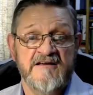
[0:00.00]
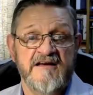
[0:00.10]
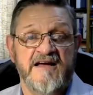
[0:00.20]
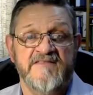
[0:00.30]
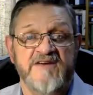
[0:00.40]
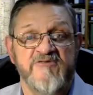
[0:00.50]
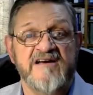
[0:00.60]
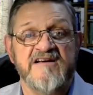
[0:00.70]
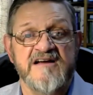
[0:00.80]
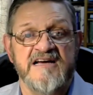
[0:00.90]
and they
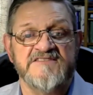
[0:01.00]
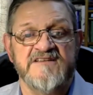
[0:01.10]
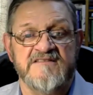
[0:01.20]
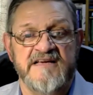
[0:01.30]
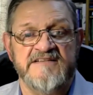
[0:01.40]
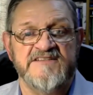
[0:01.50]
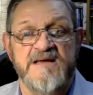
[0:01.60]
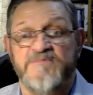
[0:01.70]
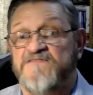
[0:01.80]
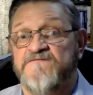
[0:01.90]
recognized that they'd
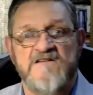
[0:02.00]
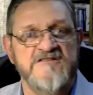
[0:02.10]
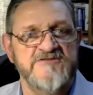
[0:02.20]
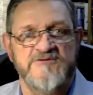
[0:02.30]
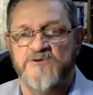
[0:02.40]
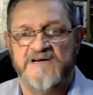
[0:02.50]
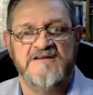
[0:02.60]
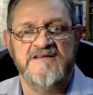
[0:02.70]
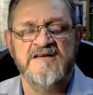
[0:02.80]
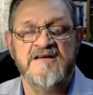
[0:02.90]
stepped far too
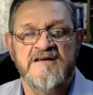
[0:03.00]
quickly.